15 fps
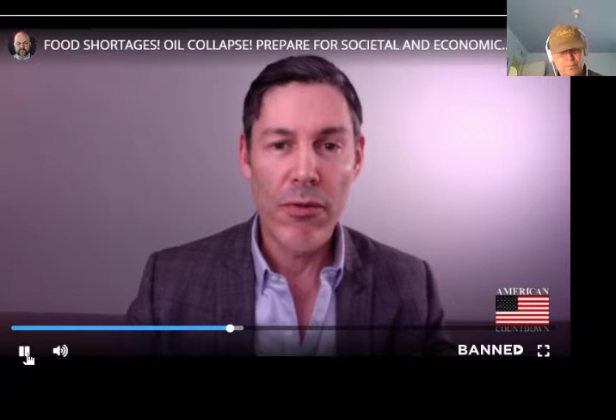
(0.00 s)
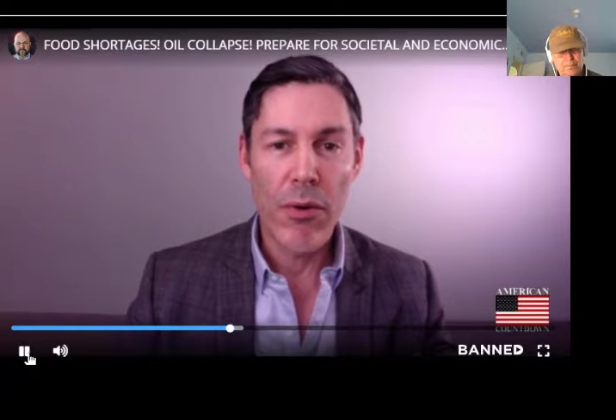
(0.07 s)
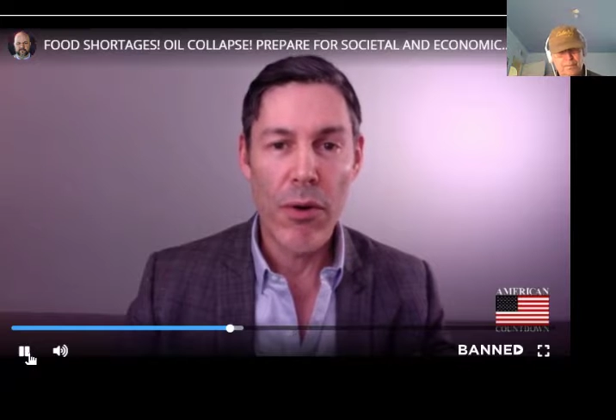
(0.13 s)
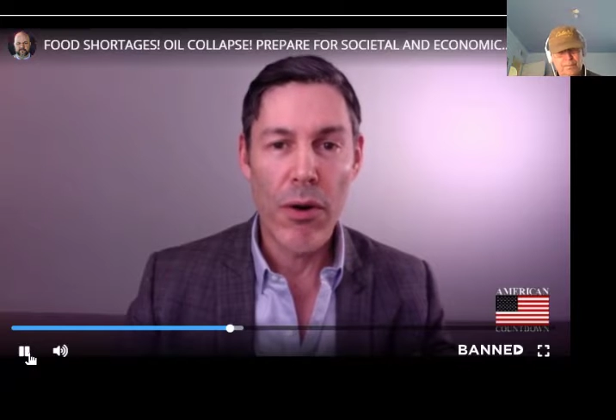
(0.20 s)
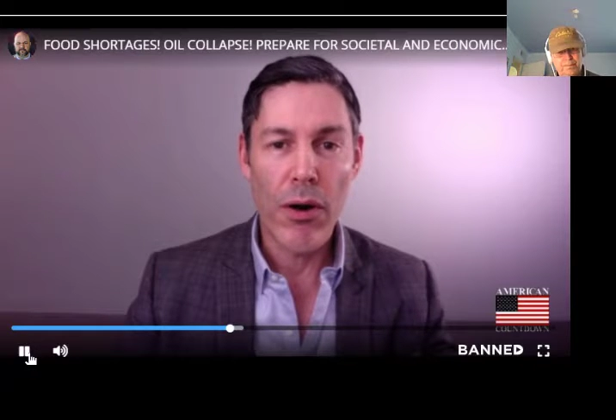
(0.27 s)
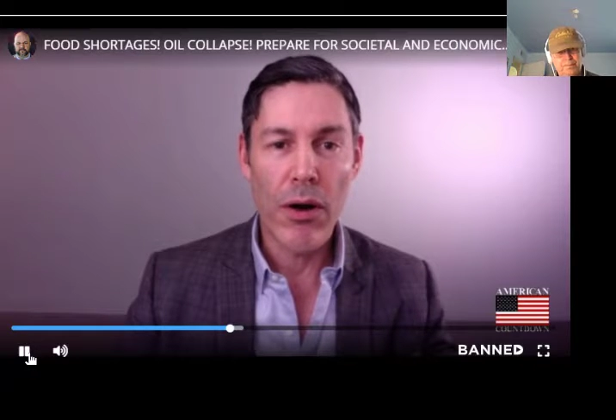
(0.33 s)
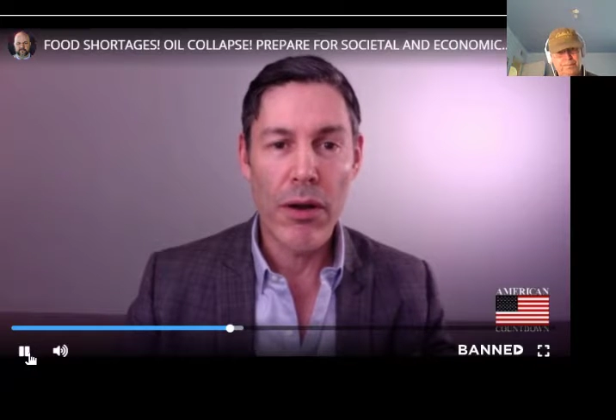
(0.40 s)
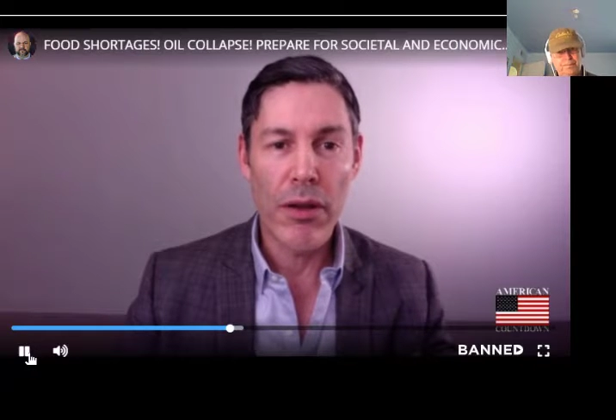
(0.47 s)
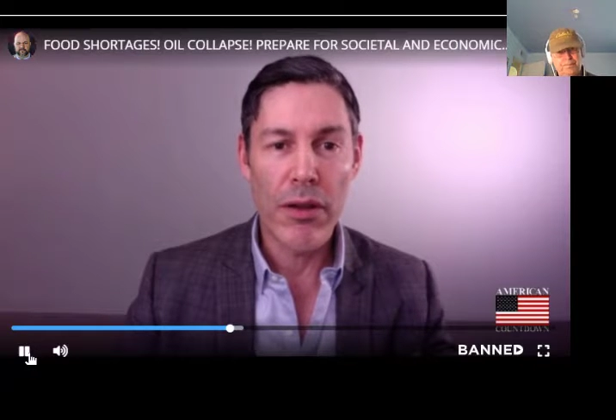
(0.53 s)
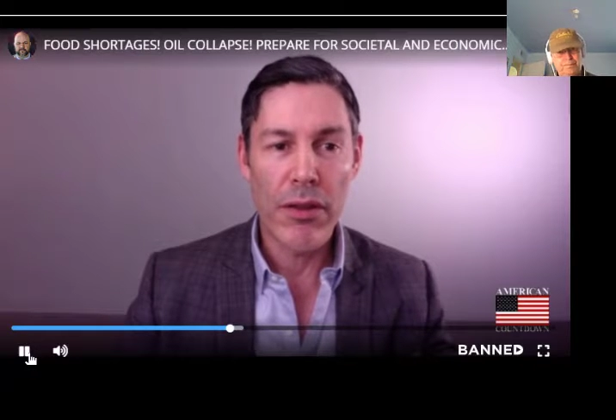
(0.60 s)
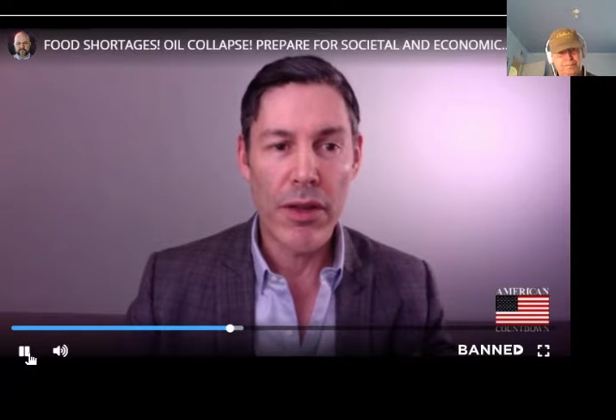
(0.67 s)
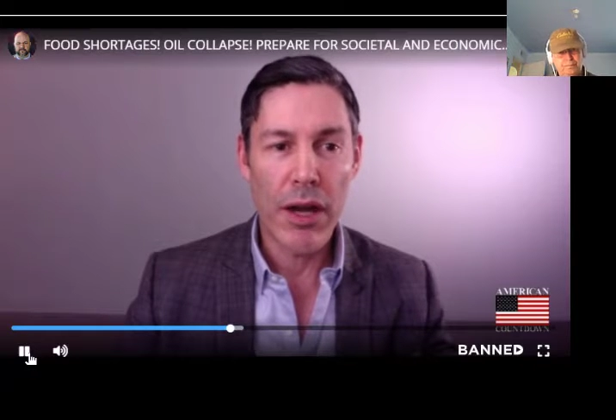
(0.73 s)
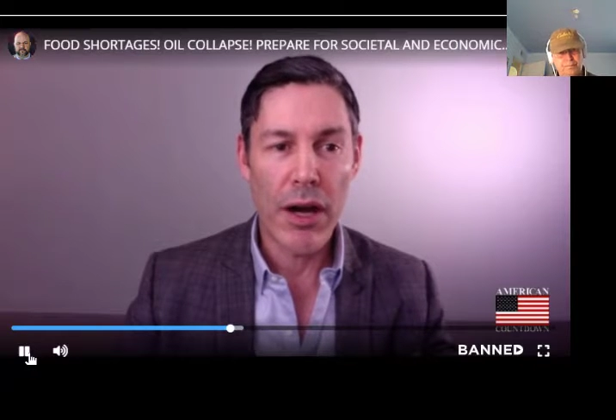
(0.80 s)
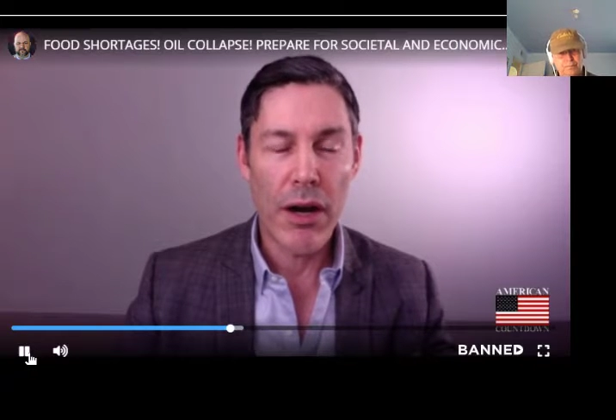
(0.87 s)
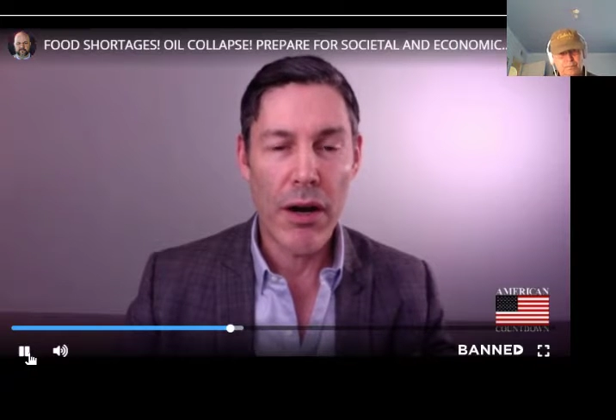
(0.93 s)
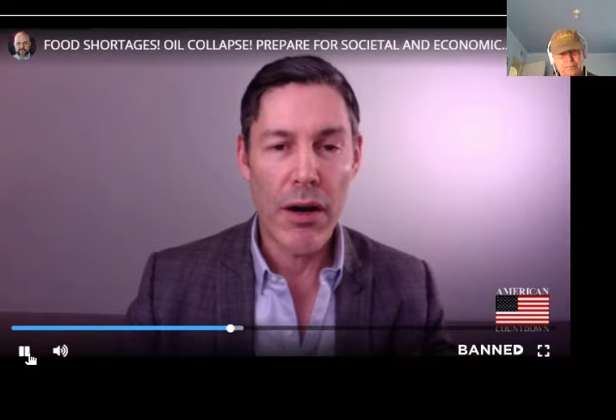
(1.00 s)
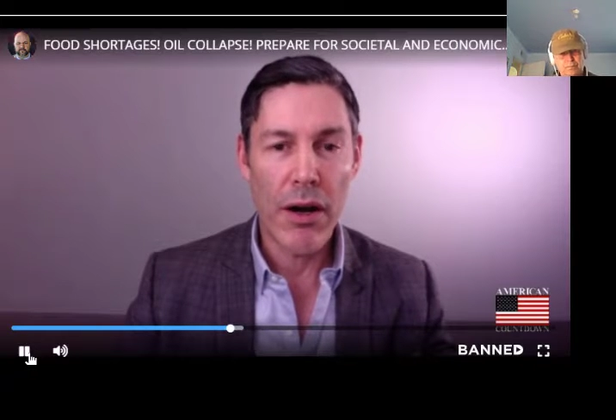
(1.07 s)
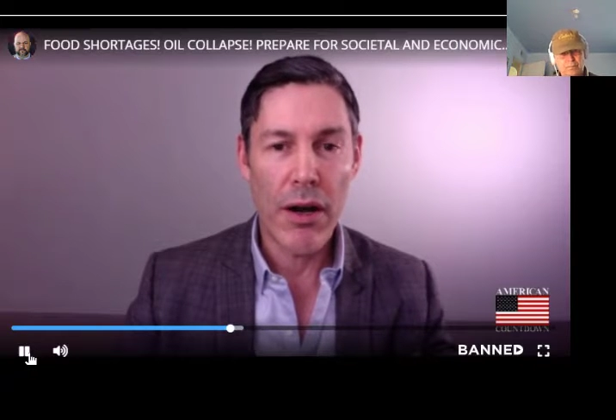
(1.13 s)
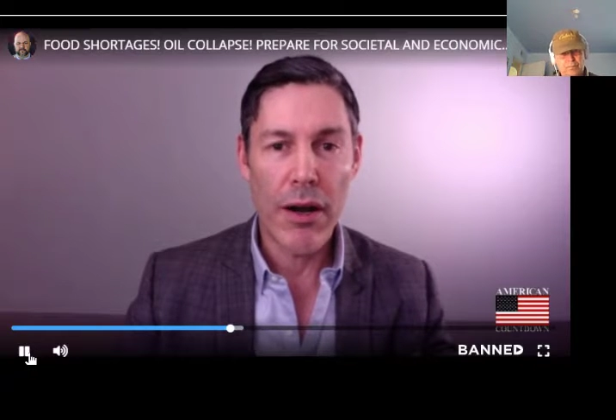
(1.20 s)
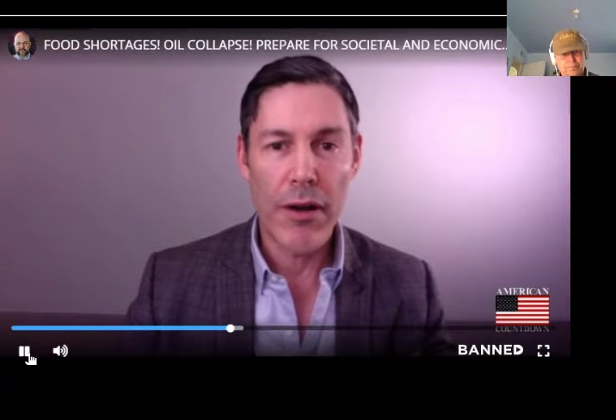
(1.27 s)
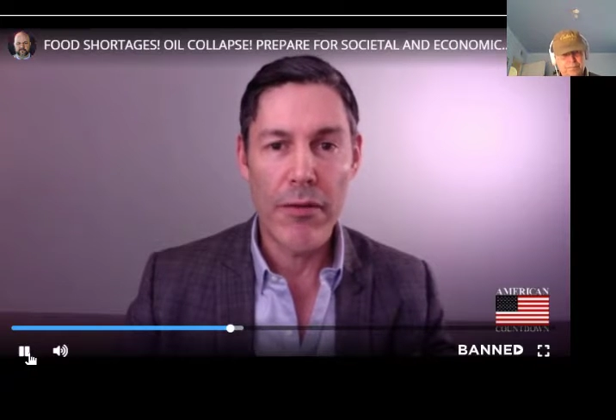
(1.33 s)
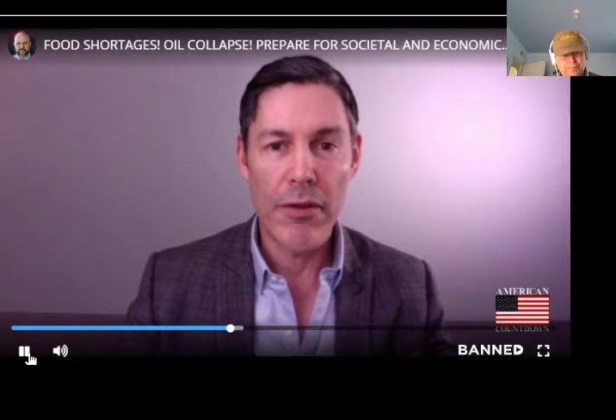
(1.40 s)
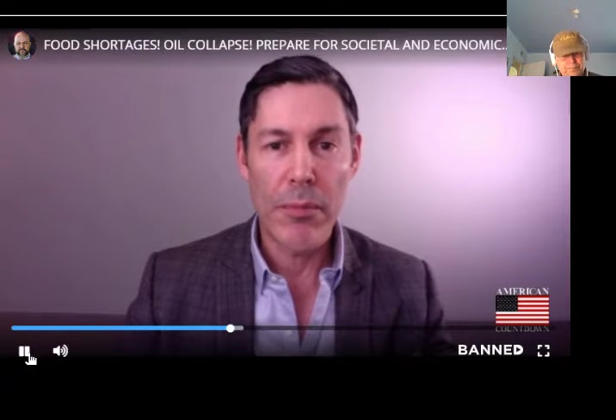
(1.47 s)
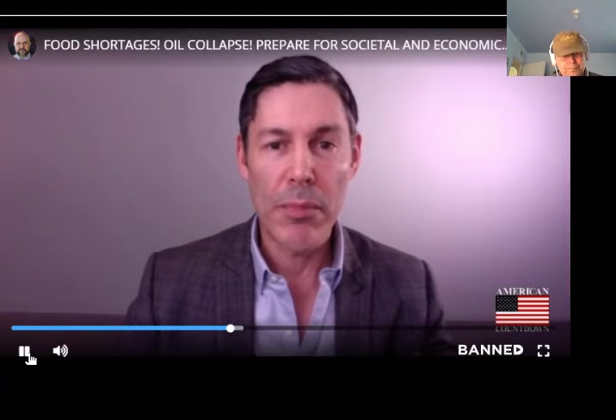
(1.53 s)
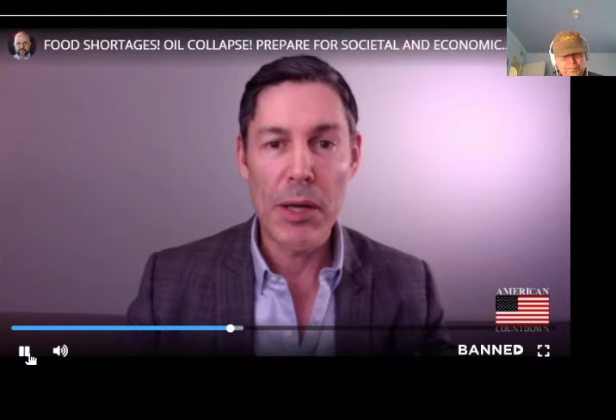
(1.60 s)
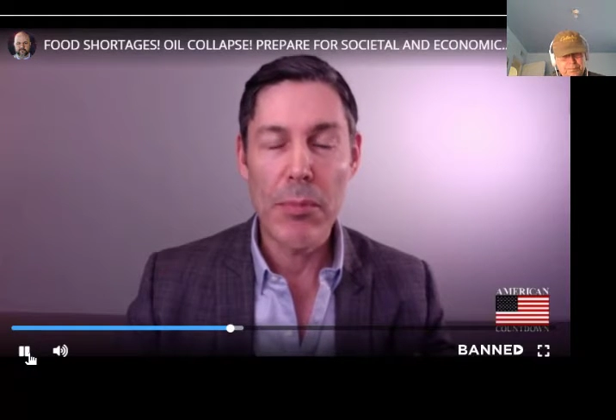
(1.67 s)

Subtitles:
for the